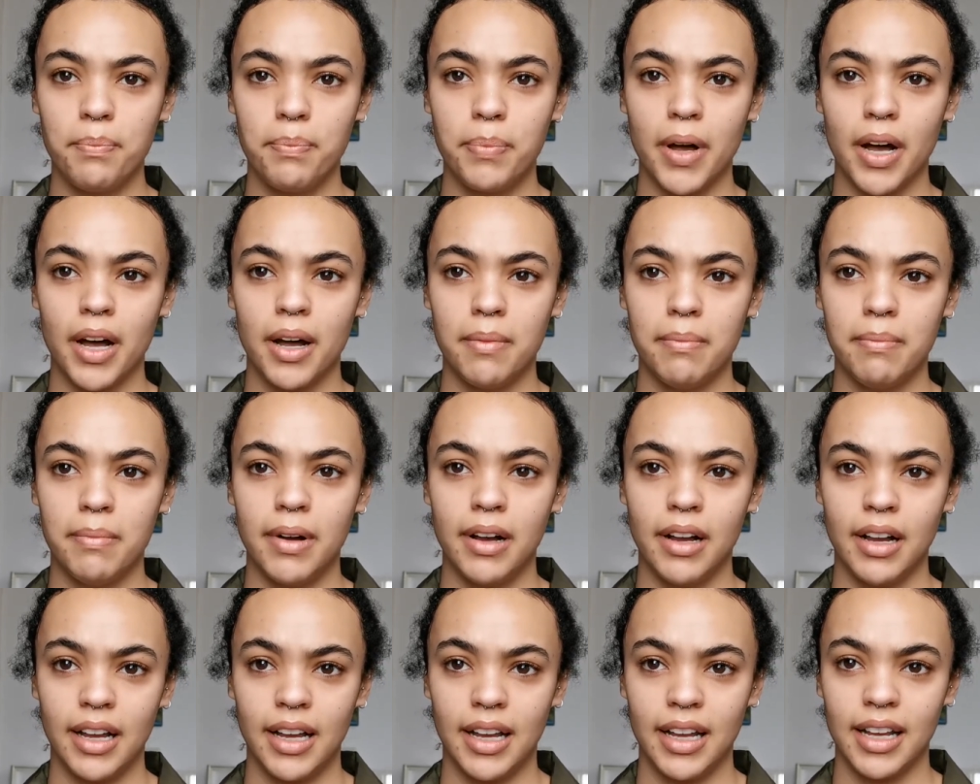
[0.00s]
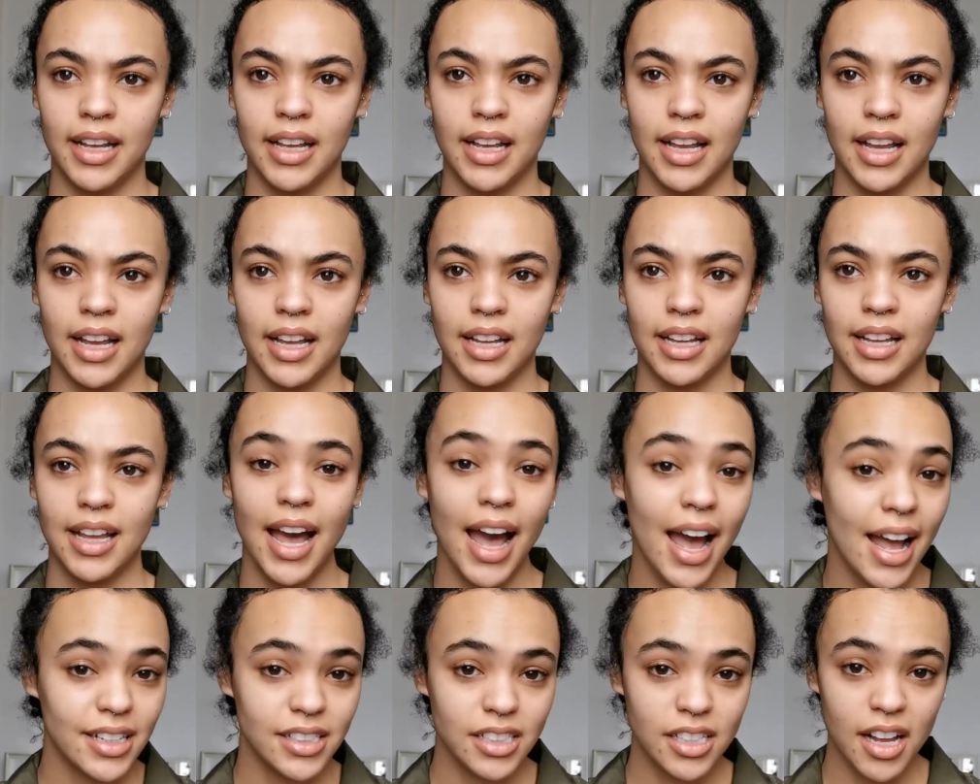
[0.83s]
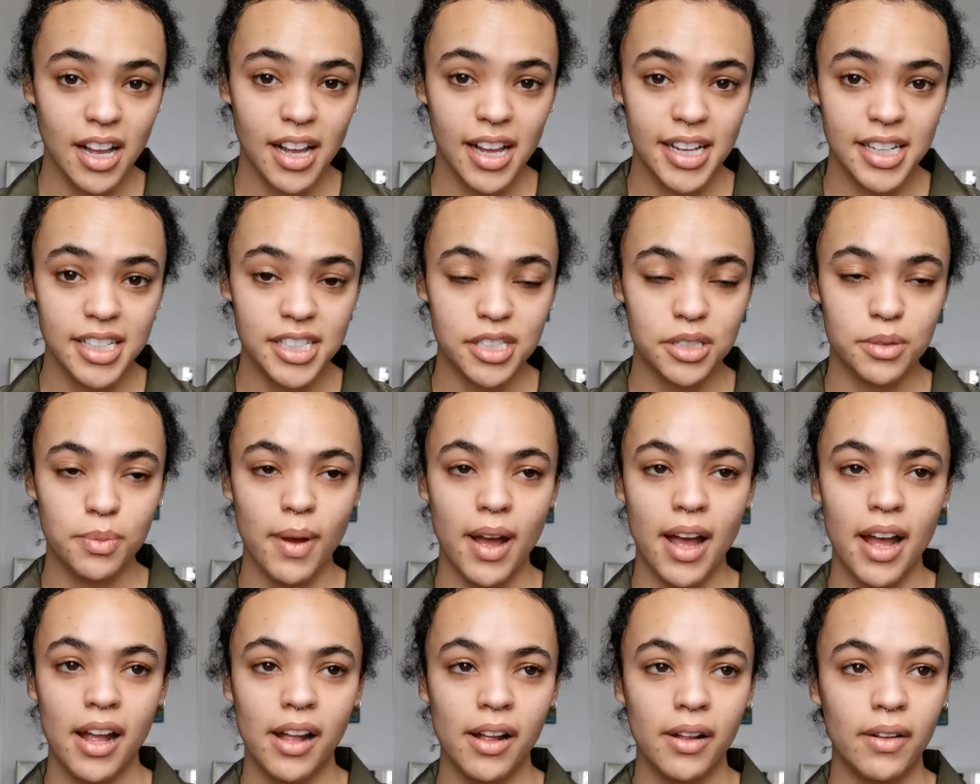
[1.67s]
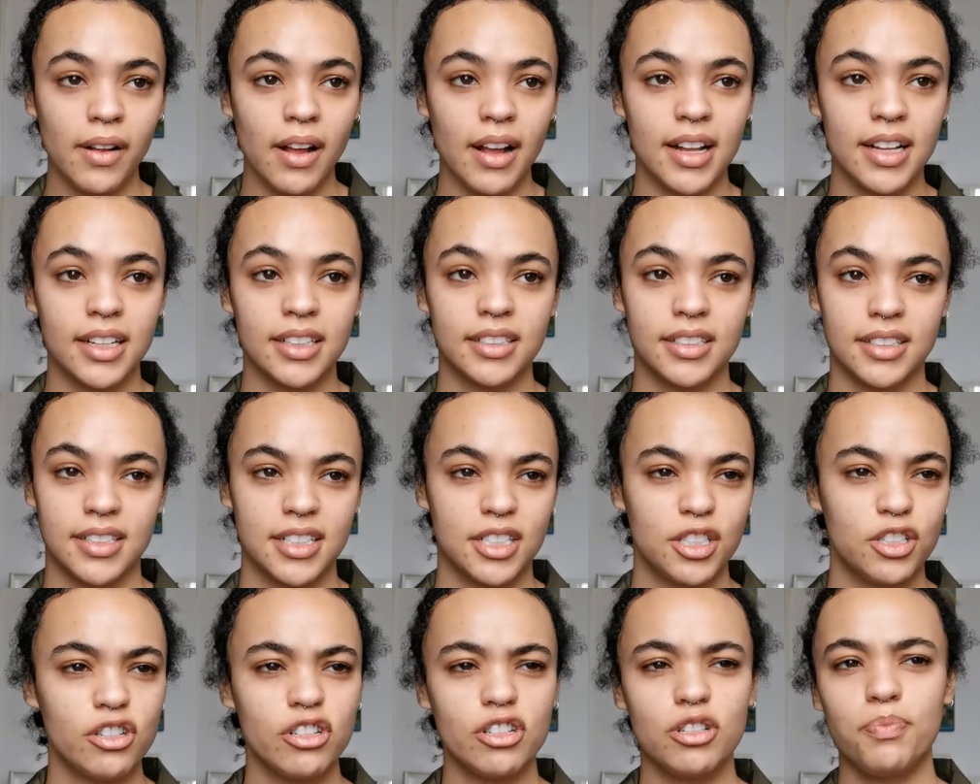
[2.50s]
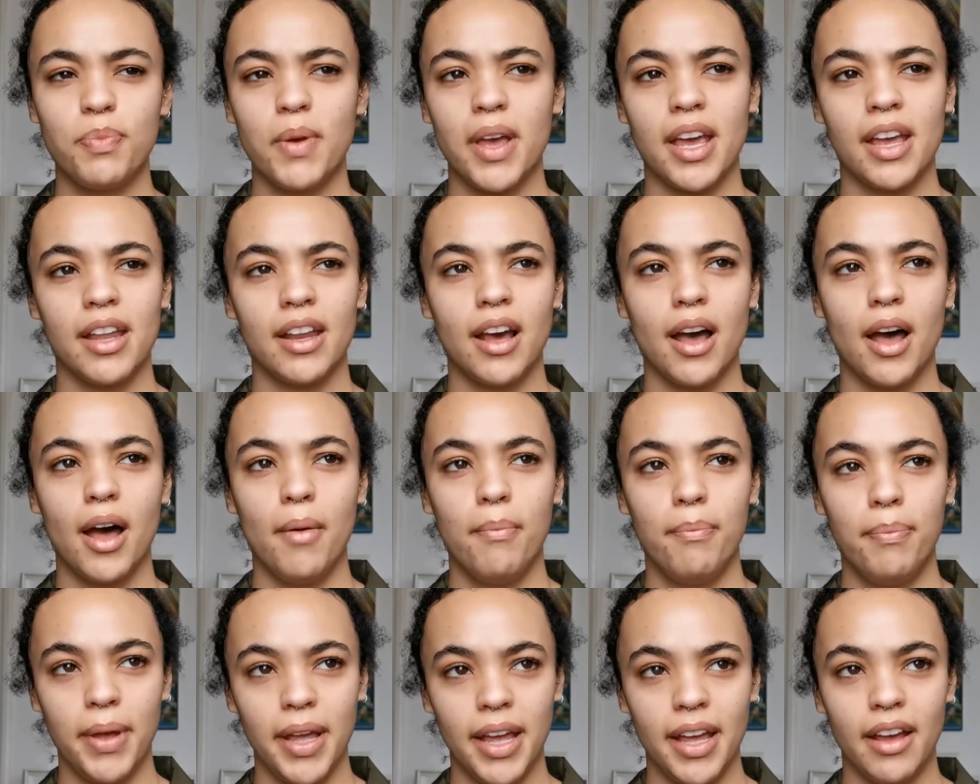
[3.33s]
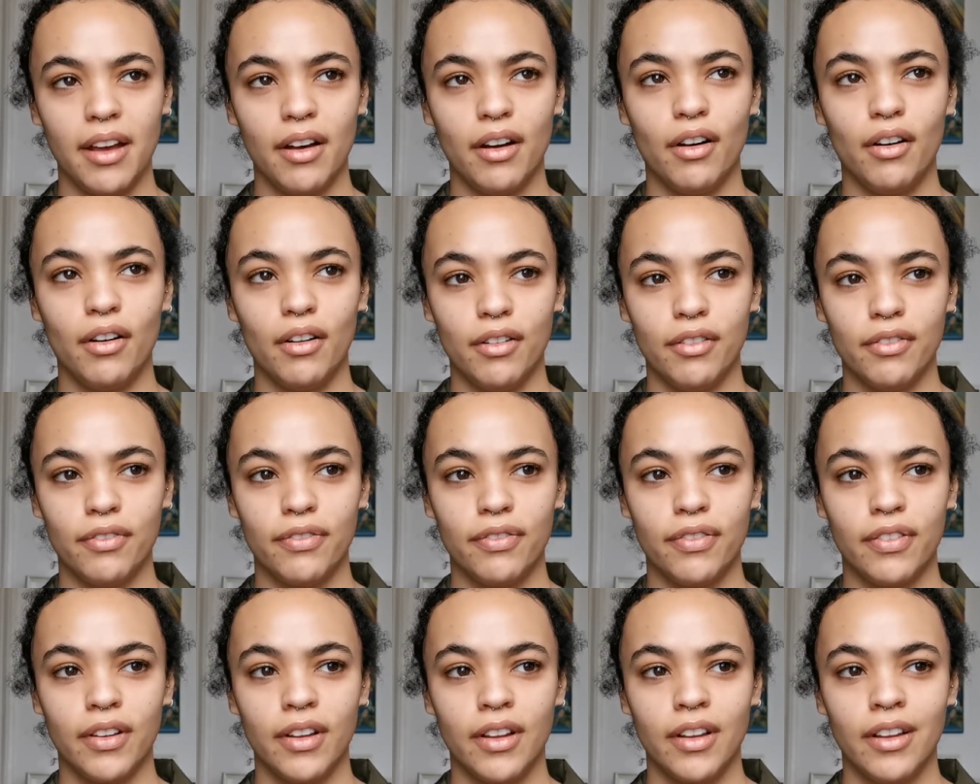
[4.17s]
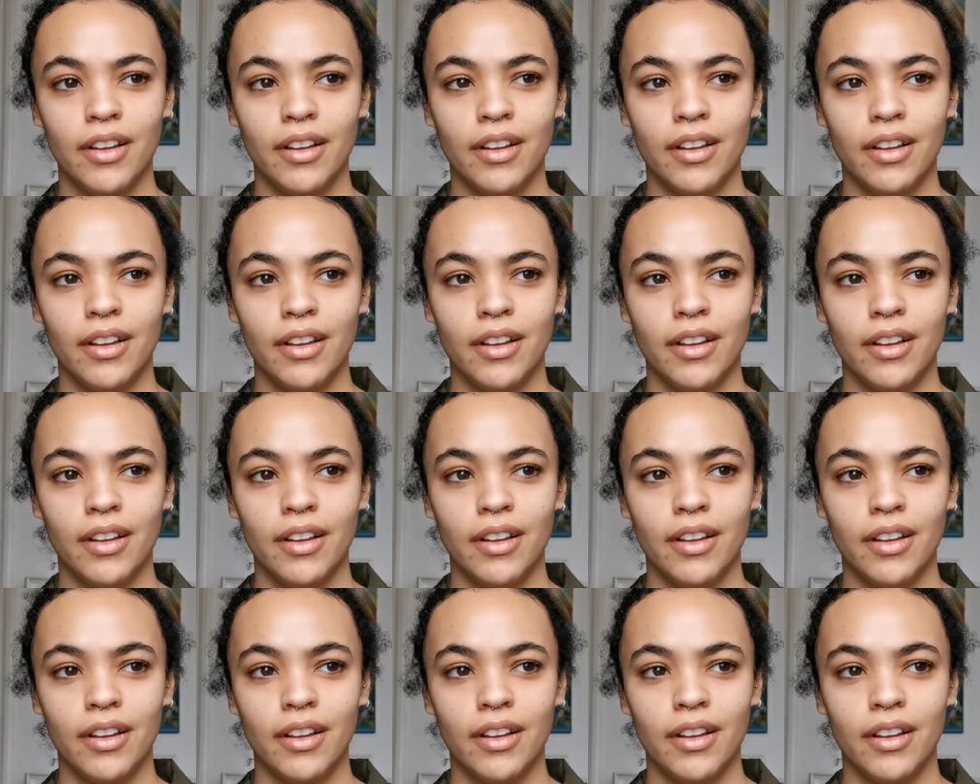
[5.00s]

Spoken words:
but my cat died as well, and it's just been a bit of